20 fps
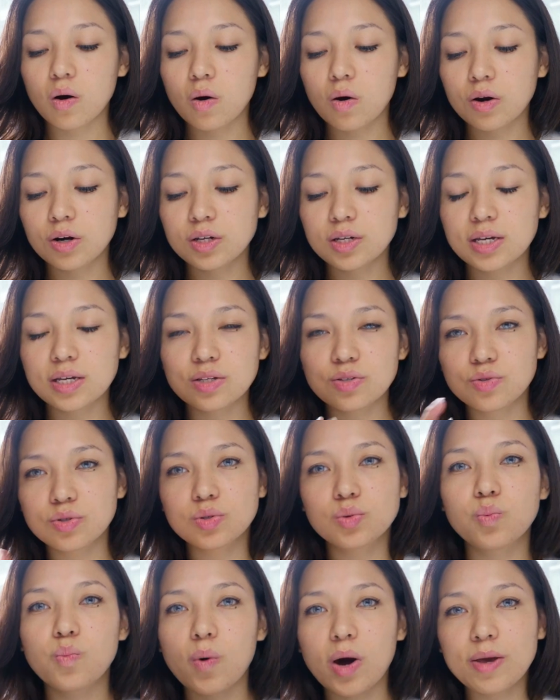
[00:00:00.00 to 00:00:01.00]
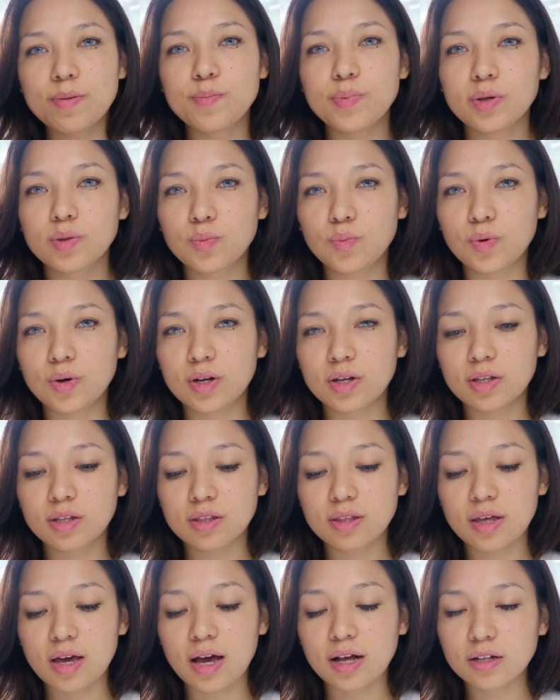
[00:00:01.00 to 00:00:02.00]
or you can just wipe it
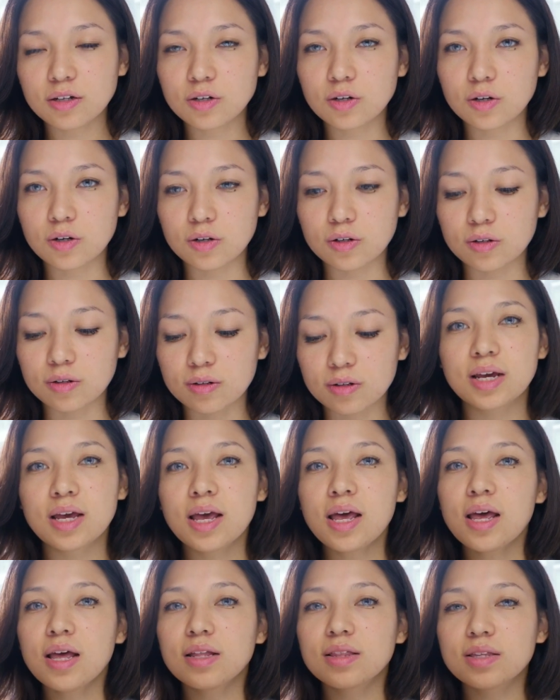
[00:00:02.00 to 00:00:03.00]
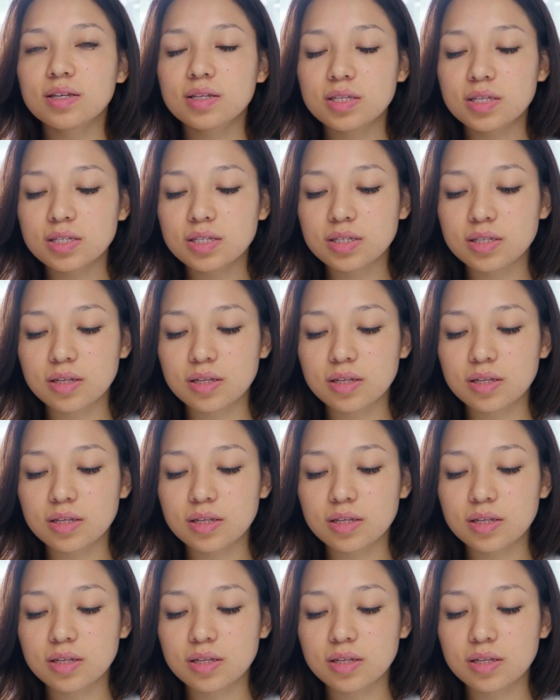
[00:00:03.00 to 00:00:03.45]
with alcohol. This is